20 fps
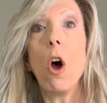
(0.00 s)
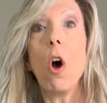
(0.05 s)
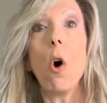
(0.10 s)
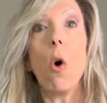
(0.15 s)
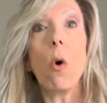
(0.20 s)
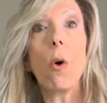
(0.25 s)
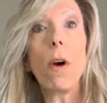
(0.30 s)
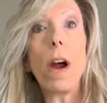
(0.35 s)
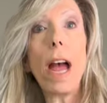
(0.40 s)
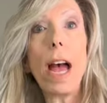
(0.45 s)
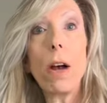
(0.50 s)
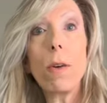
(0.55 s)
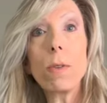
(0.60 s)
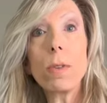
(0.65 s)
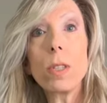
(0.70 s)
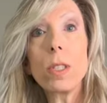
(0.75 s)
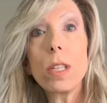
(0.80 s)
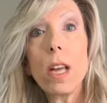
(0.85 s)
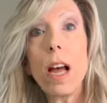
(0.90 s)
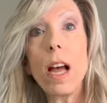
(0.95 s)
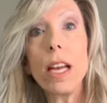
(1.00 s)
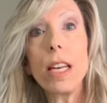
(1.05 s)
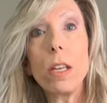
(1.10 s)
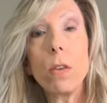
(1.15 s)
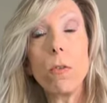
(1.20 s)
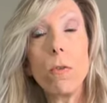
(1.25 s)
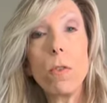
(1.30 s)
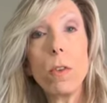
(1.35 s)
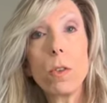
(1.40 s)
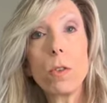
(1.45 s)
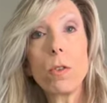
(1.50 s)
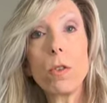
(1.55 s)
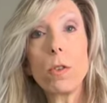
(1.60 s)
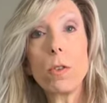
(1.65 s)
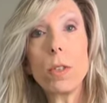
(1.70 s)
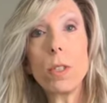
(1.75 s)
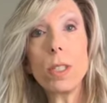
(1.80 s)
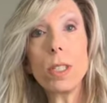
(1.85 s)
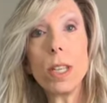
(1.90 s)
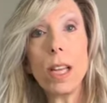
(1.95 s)
or outside in filtered
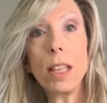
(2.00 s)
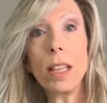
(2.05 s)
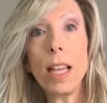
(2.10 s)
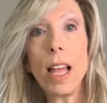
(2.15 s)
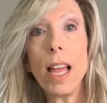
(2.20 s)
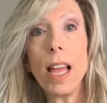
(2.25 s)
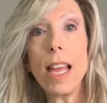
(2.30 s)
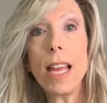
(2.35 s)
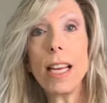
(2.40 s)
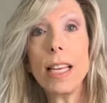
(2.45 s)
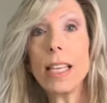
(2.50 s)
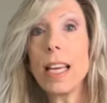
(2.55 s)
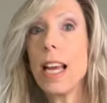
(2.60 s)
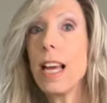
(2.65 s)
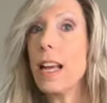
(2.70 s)
sunlight,